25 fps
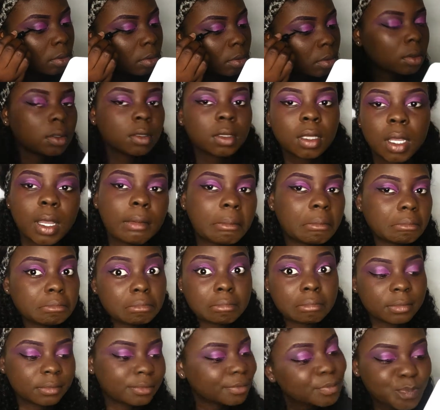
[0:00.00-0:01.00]
So I'm going
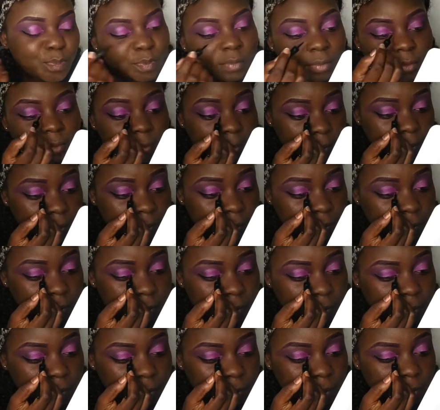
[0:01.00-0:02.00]
to line
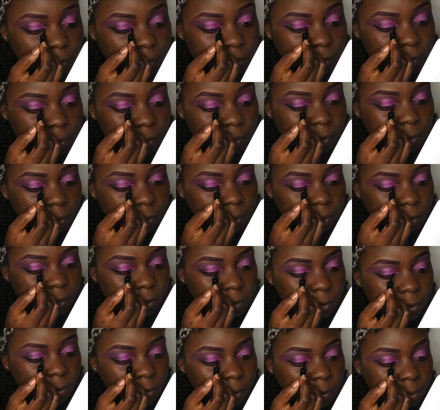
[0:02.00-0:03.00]
my
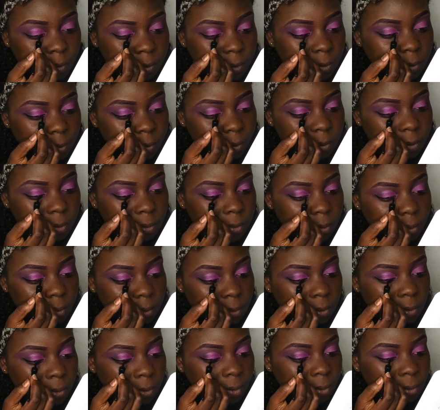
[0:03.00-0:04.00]
eye to make
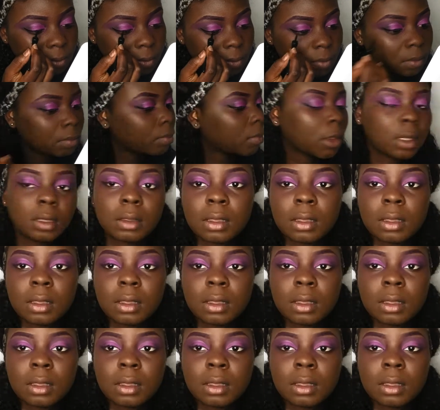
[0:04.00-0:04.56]
everything